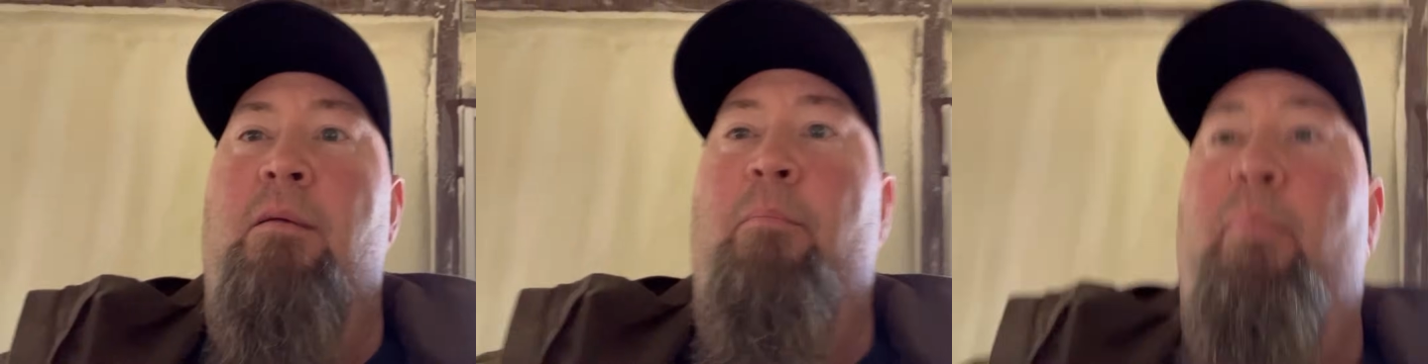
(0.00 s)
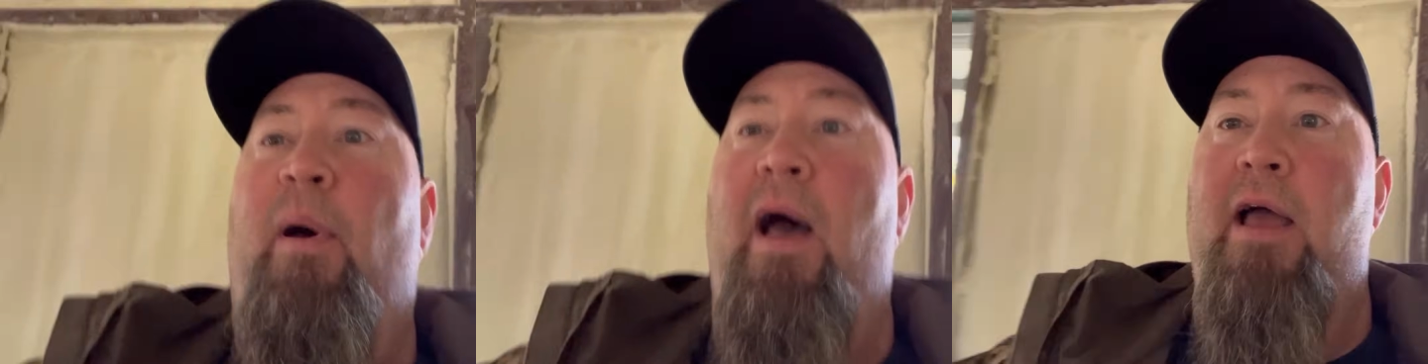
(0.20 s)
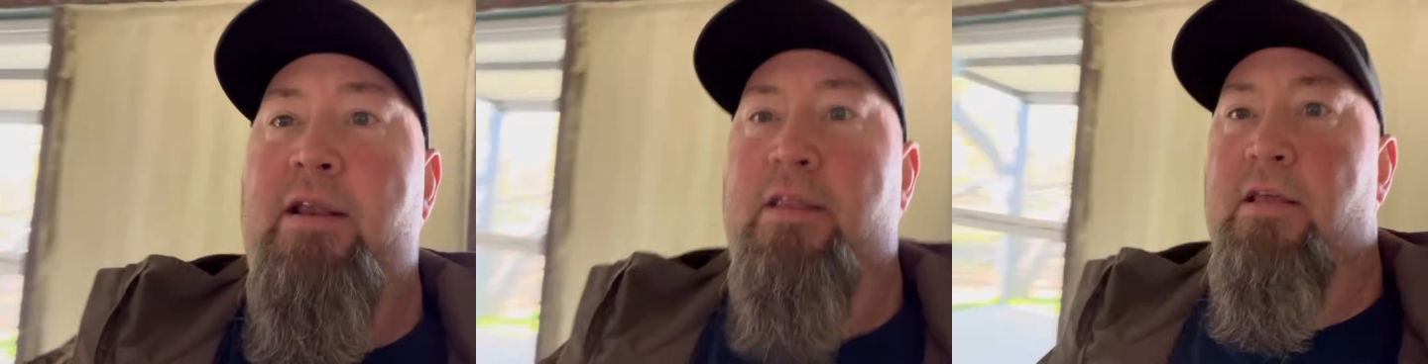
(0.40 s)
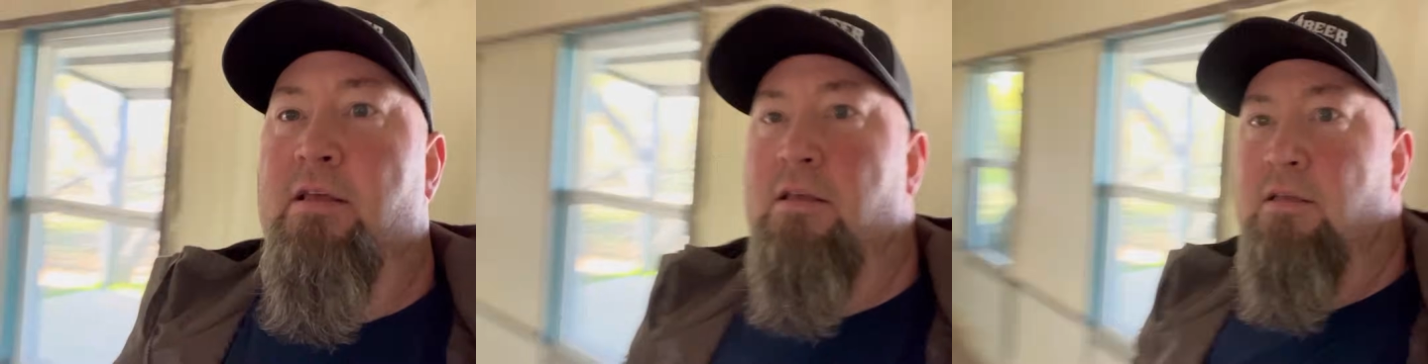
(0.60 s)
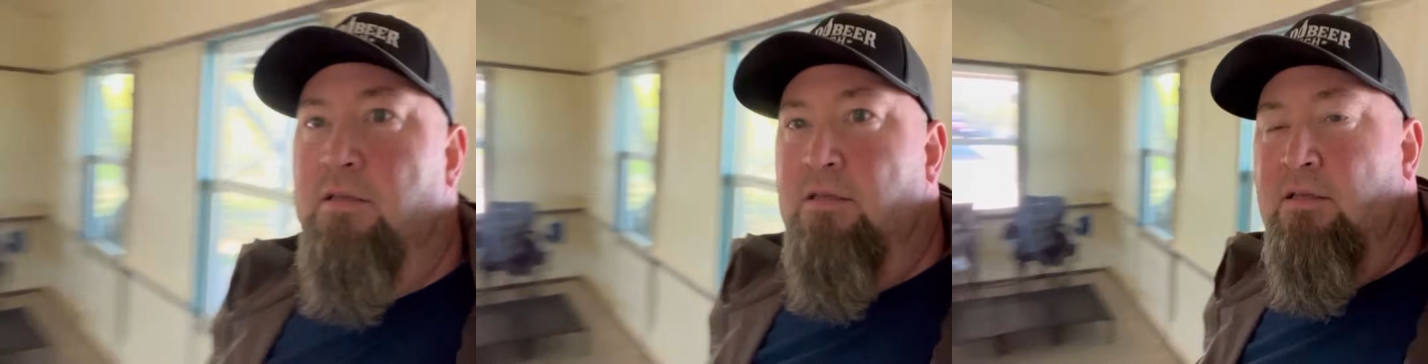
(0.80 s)
But
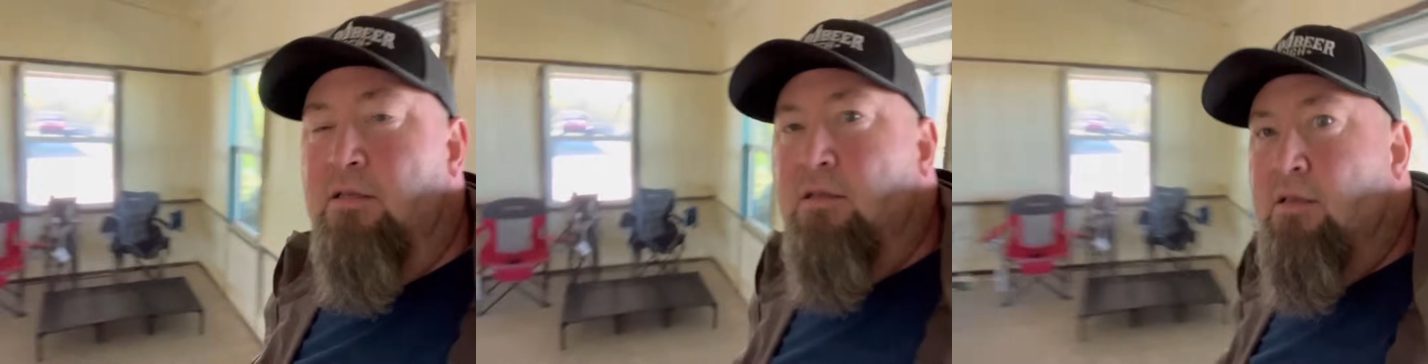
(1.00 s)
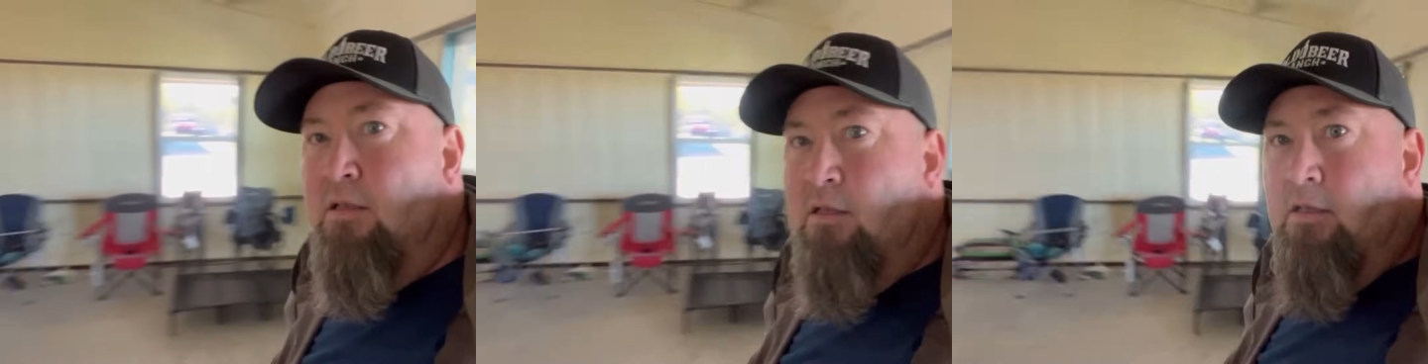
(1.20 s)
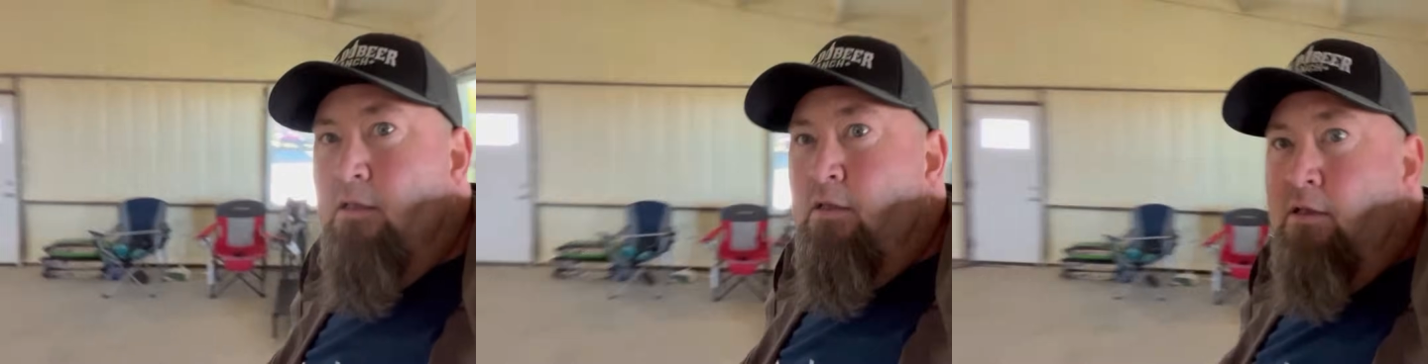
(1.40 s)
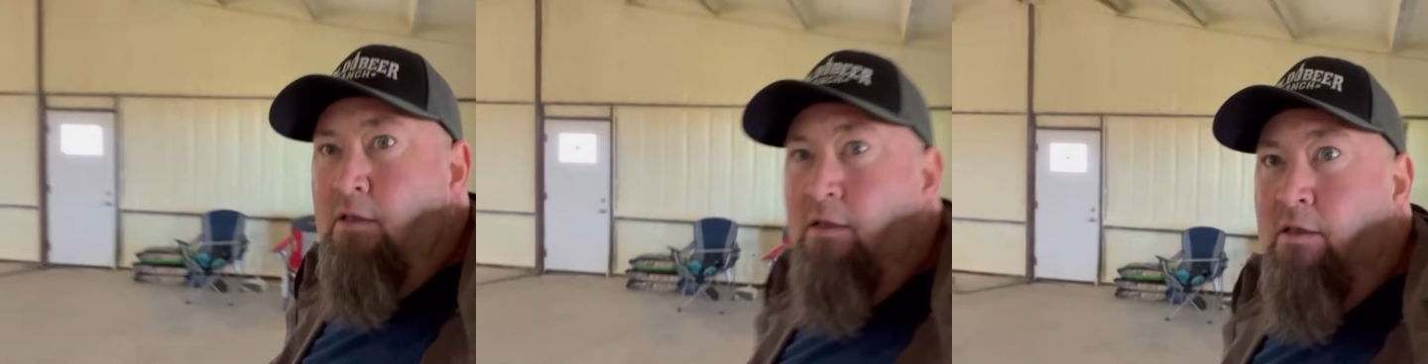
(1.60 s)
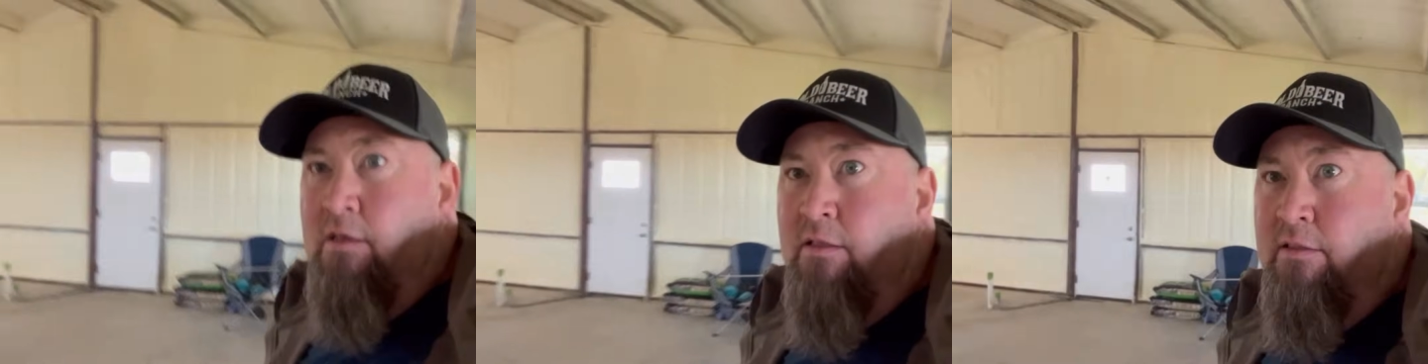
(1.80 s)

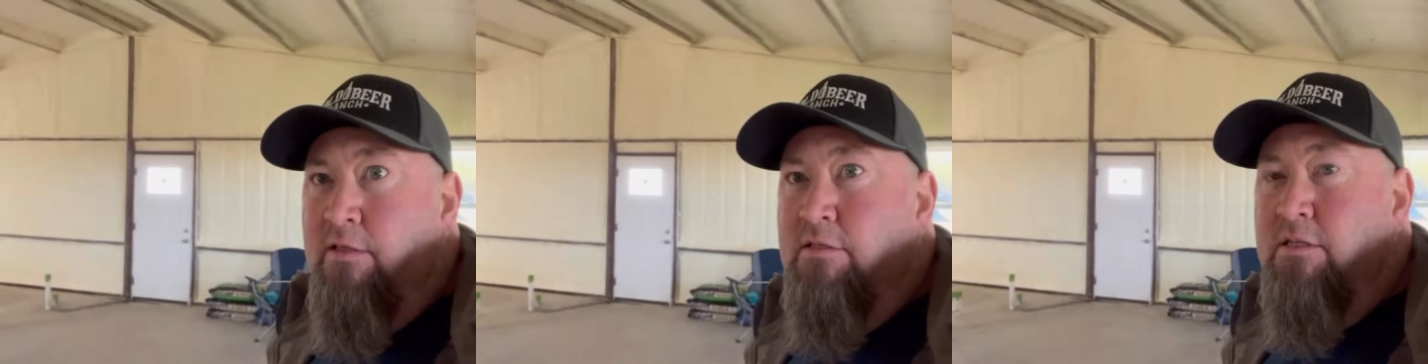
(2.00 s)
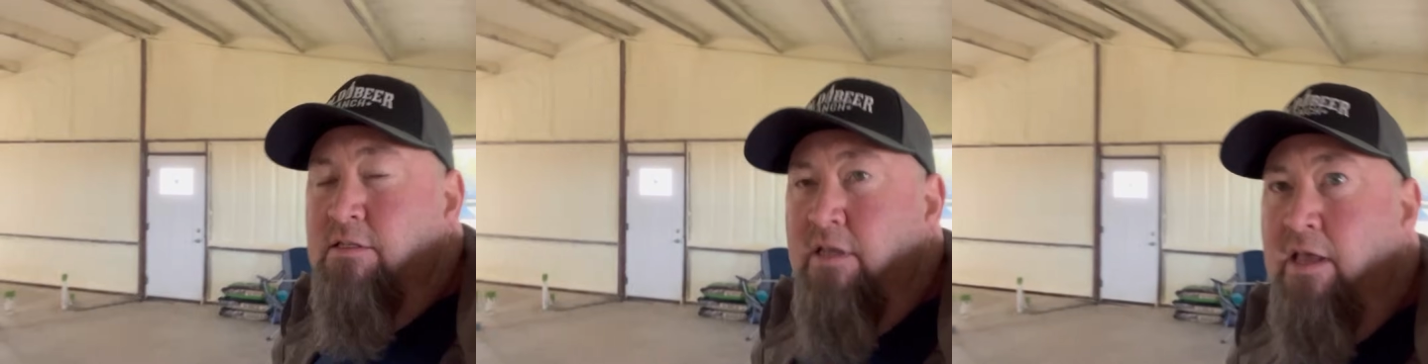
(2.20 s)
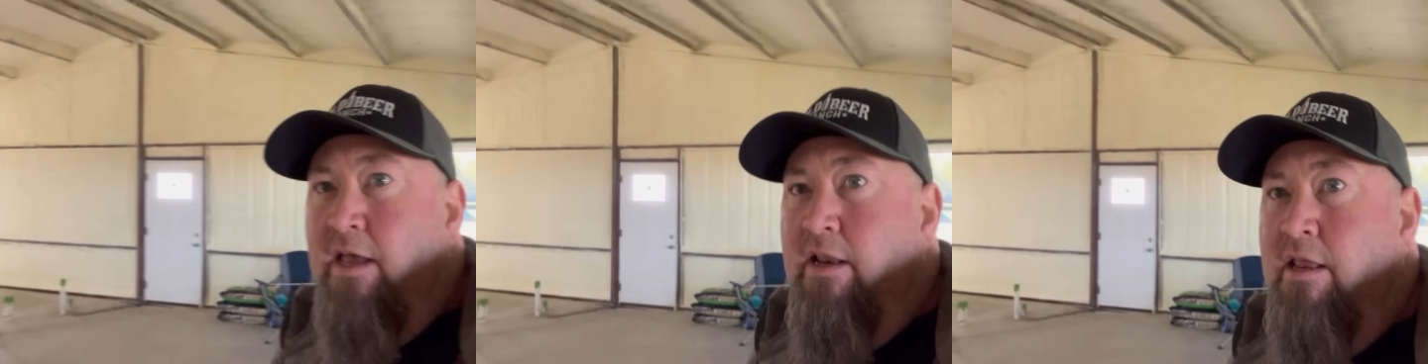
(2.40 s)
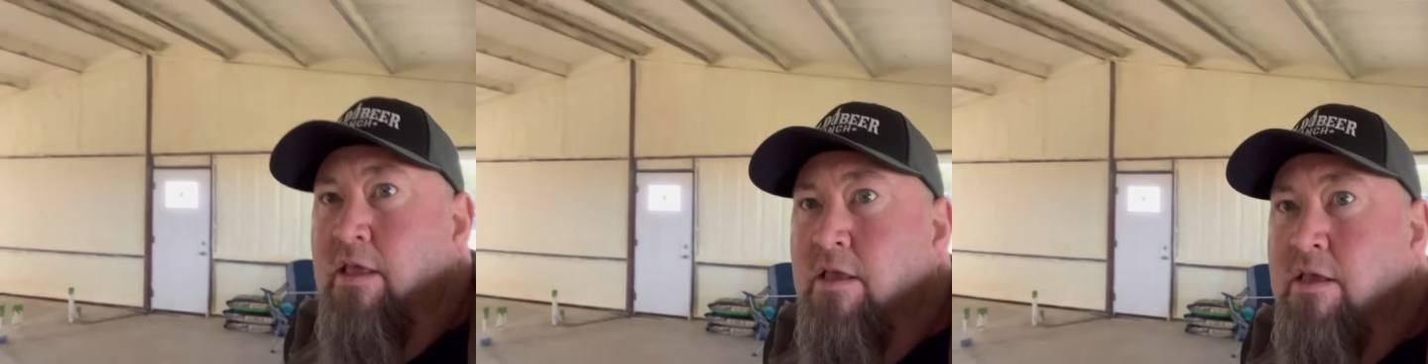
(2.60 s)
this is it.